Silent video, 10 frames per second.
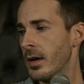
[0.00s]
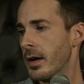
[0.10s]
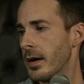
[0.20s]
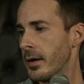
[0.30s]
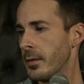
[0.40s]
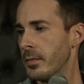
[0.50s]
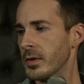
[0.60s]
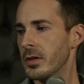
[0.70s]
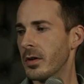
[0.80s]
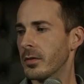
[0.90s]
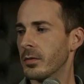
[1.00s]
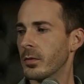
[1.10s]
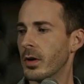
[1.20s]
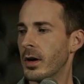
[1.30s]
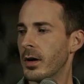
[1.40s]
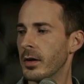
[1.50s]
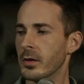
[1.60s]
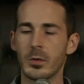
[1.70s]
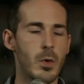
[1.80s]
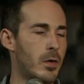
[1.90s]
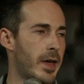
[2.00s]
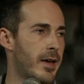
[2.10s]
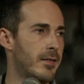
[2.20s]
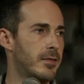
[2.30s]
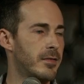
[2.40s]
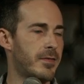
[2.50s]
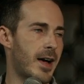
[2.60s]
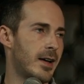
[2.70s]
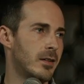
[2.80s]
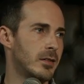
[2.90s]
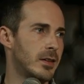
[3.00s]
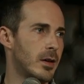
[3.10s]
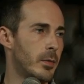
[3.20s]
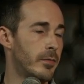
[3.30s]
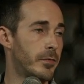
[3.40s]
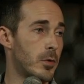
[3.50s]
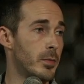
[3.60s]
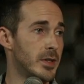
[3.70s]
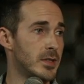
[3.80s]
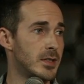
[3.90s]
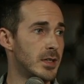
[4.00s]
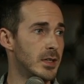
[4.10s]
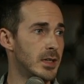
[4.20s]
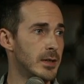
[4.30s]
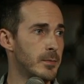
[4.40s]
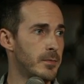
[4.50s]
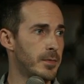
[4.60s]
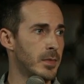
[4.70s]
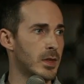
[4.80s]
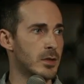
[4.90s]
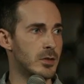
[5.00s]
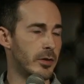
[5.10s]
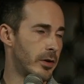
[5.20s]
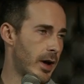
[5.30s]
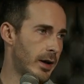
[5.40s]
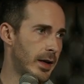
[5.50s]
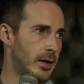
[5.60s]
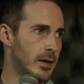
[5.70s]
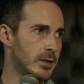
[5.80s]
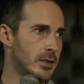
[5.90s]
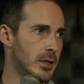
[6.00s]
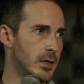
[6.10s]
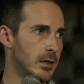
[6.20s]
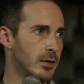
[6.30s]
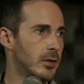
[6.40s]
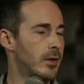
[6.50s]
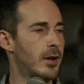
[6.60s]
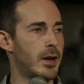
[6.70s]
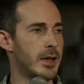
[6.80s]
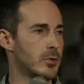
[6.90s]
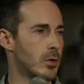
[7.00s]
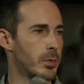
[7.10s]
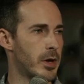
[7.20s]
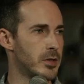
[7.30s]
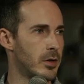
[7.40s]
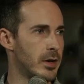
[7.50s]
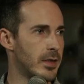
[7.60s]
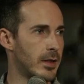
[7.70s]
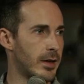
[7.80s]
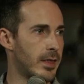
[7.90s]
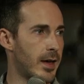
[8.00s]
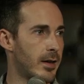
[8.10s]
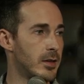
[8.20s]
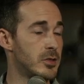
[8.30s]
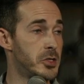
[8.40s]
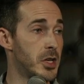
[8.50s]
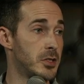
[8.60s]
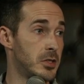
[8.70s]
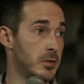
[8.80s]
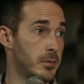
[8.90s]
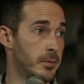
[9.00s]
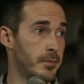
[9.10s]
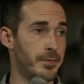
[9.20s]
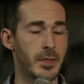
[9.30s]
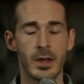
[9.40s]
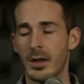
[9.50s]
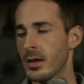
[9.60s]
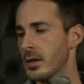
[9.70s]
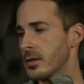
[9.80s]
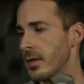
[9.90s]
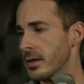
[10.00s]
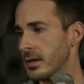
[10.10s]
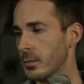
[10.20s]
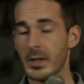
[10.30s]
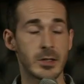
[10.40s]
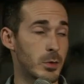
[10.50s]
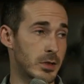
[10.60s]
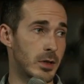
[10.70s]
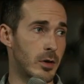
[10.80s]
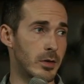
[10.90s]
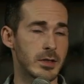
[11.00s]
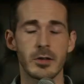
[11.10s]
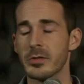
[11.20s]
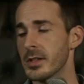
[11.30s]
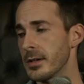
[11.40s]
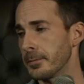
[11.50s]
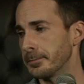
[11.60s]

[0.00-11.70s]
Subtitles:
You won't have filed for a business entity. So you're not an LLC, you're not an S corporation or anything like that. It's just you. So that's what's going to go on Schedule C.